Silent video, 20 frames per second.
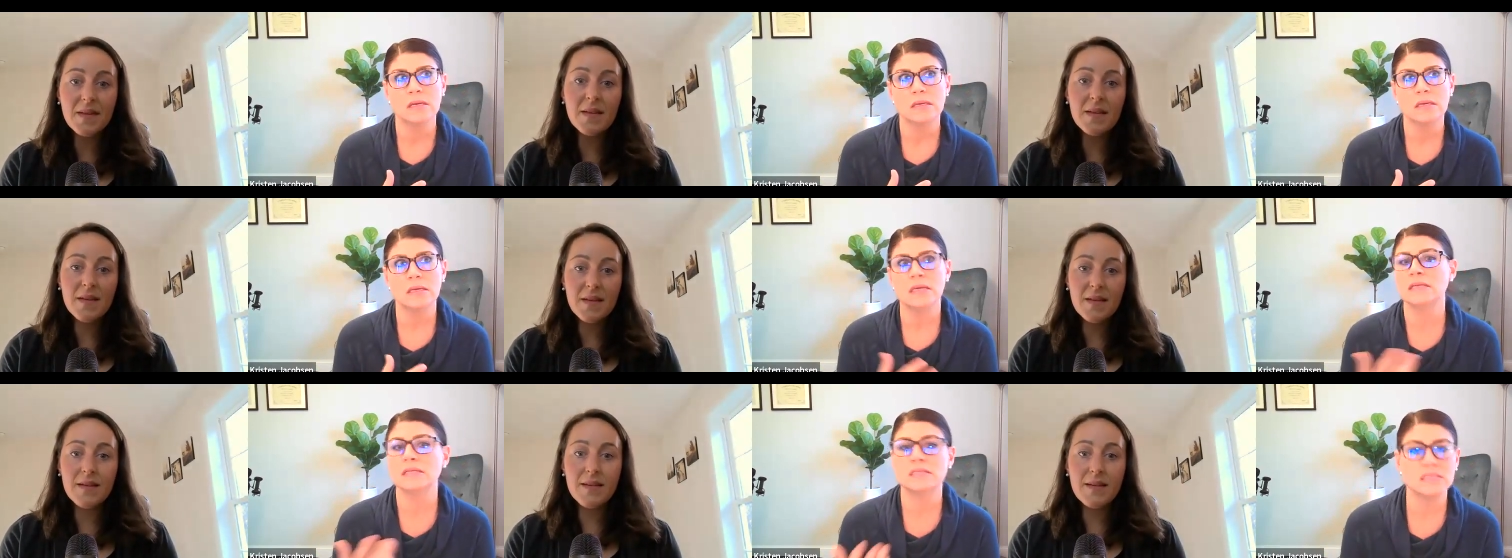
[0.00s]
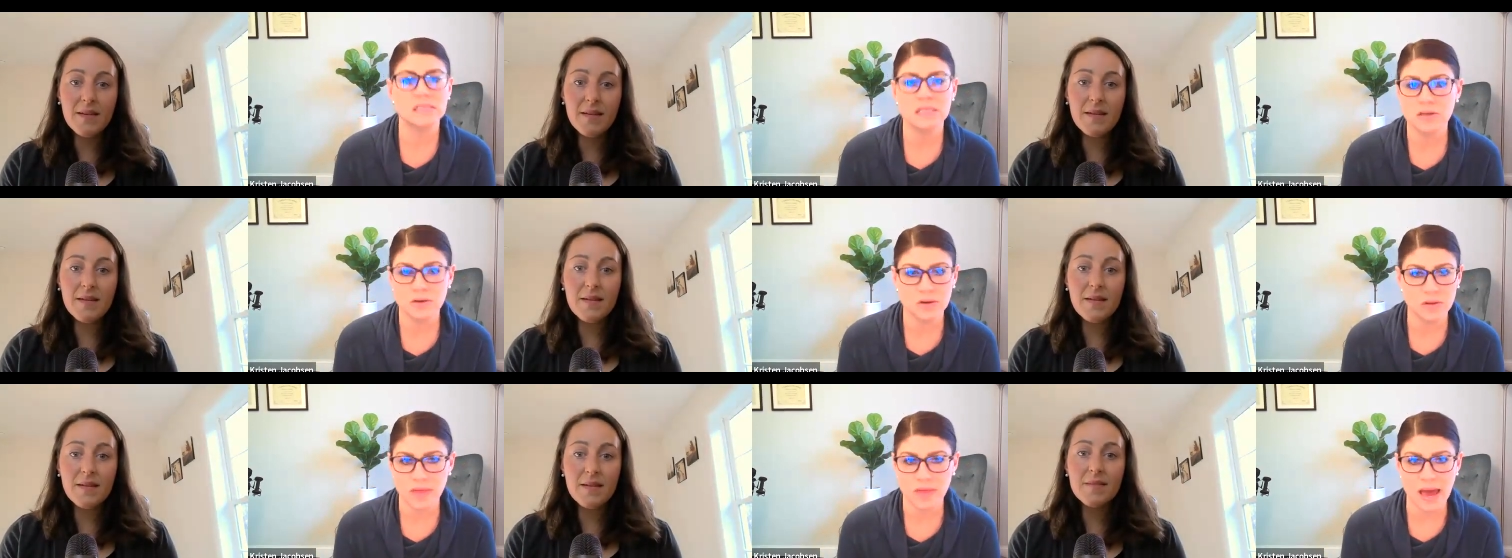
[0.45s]

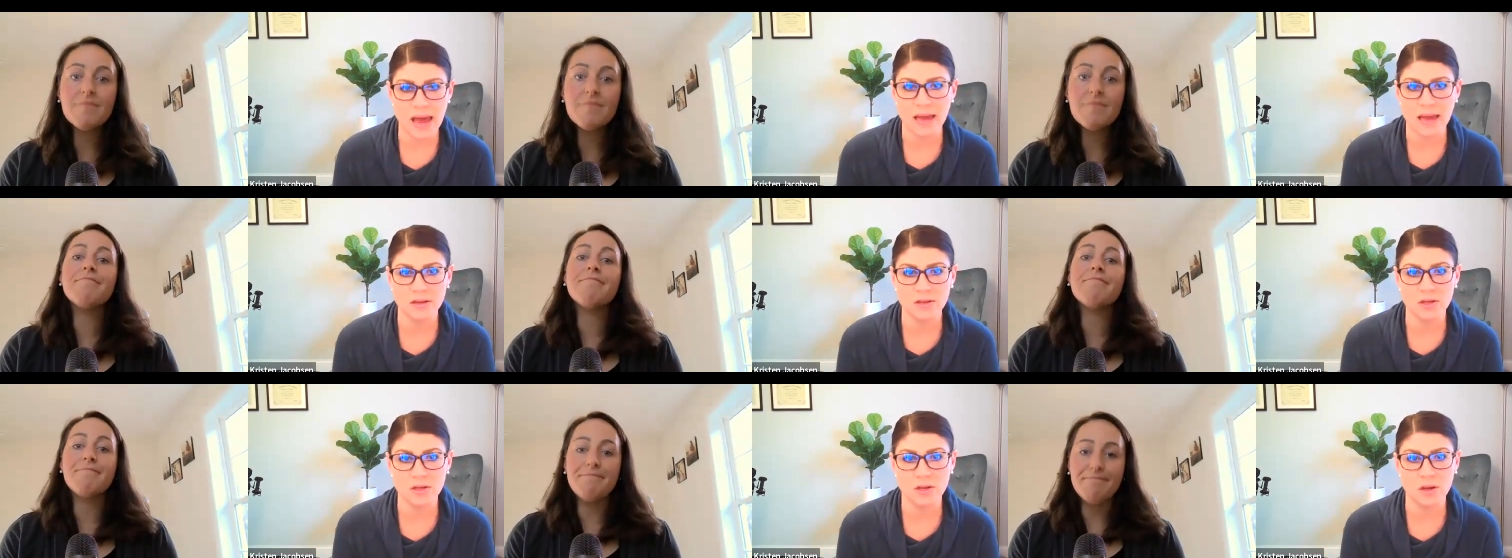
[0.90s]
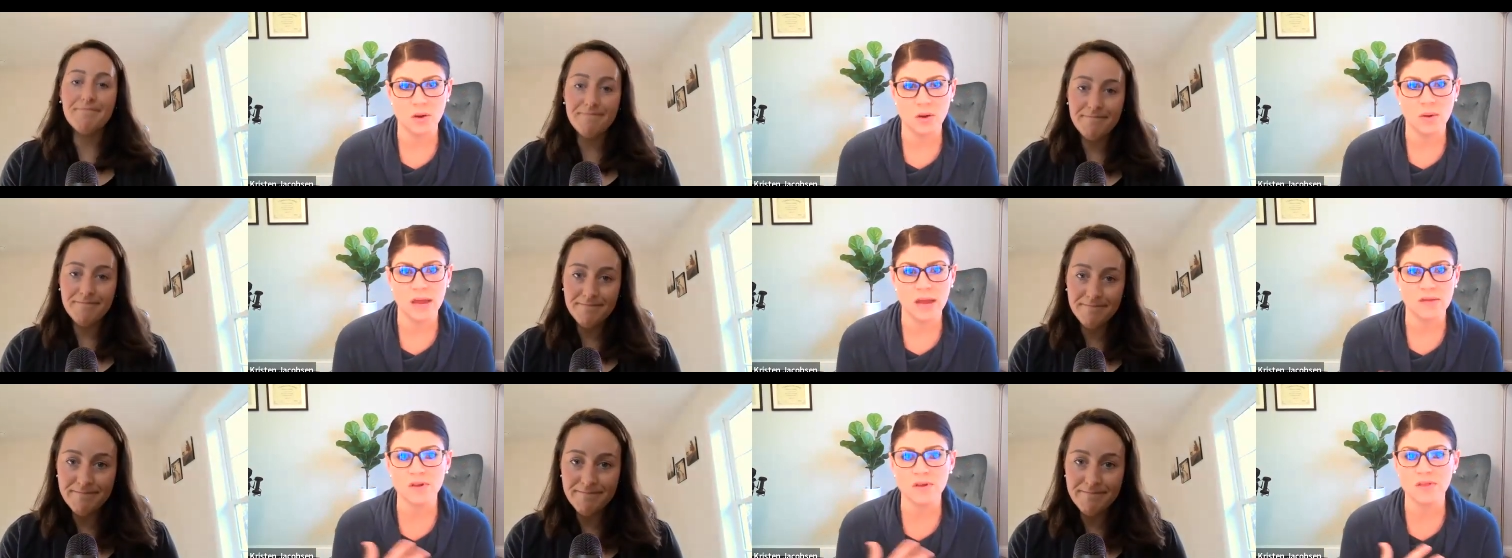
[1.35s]
Speaker 1: consider that you know
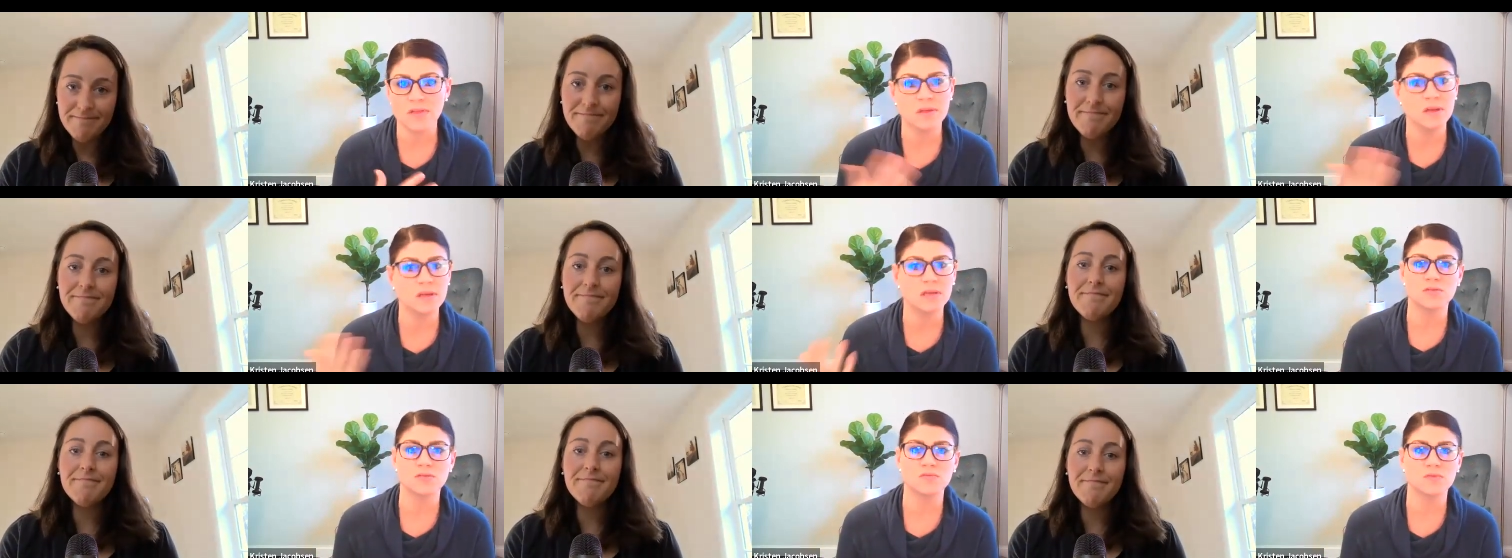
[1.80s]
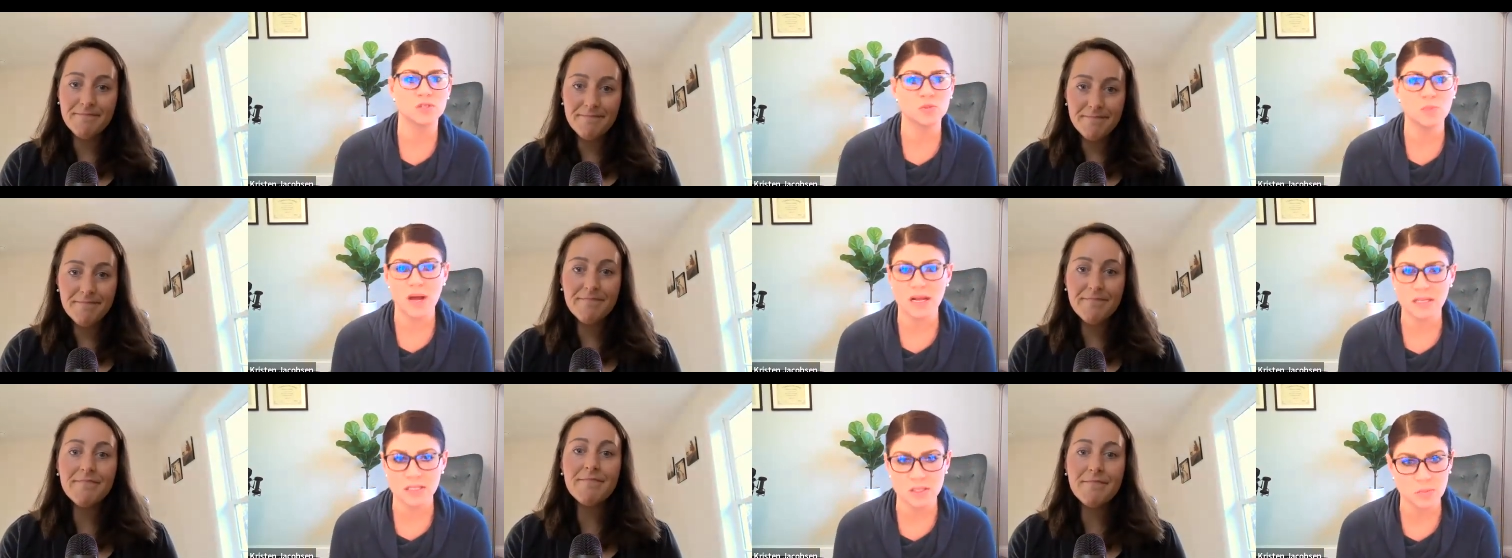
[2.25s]
everything is
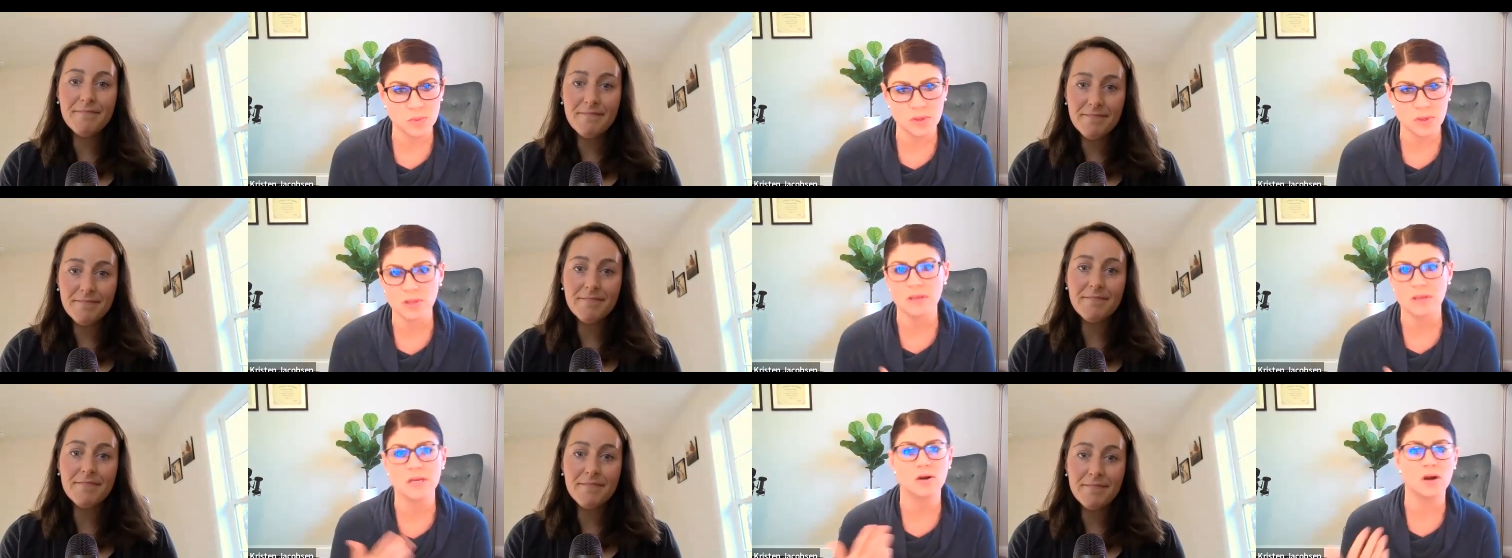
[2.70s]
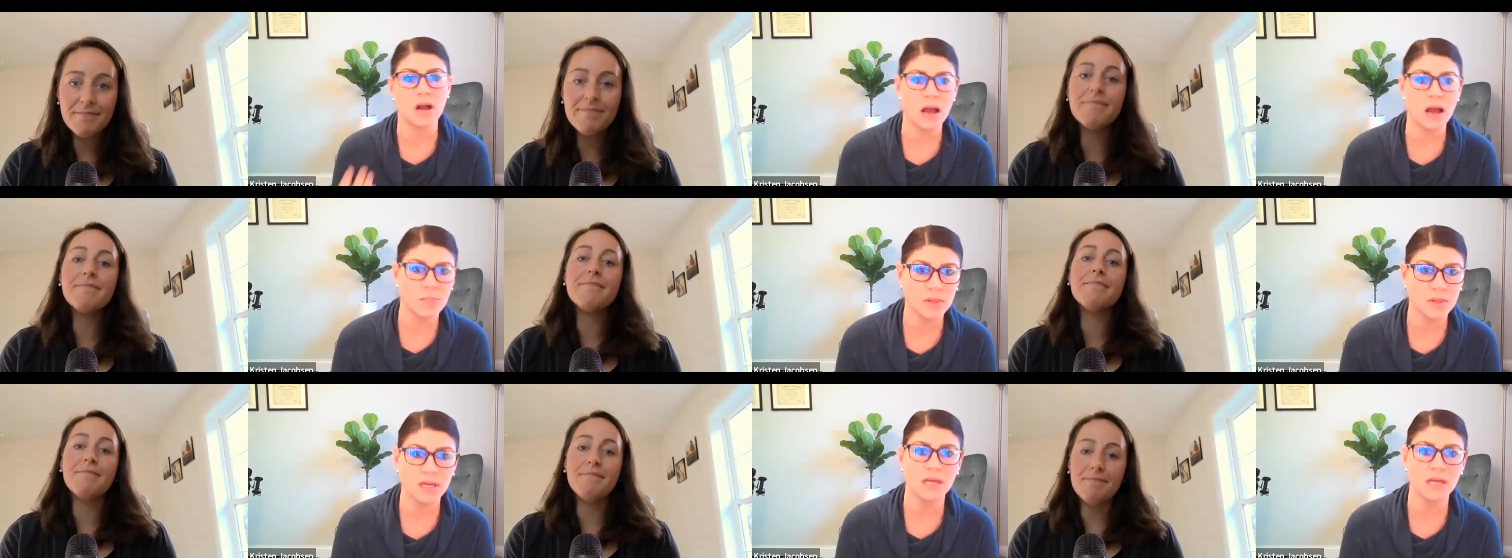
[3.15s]
responsibility or
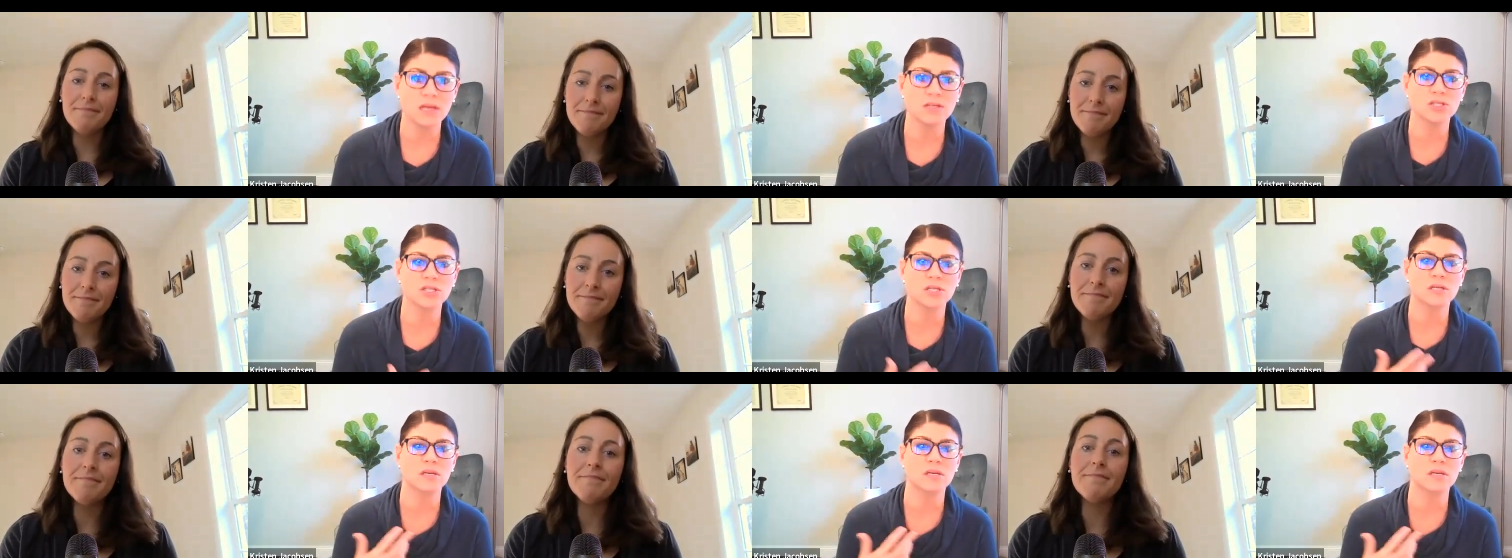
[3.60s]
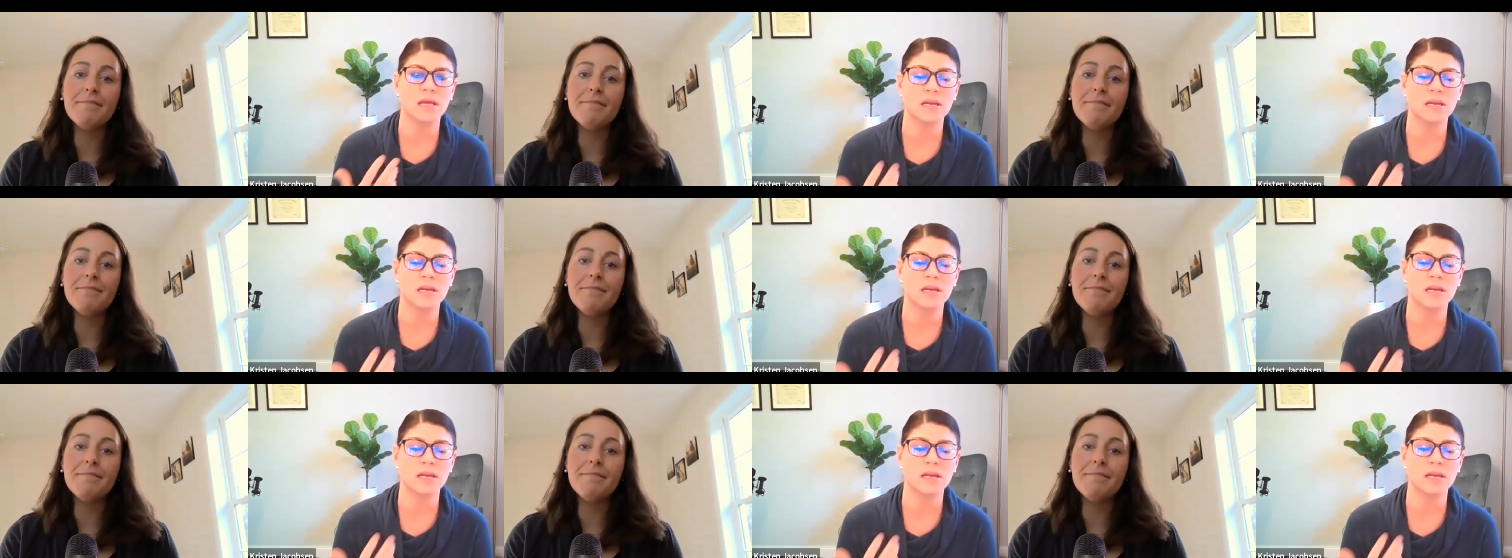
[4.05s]
obligation mm-hmm.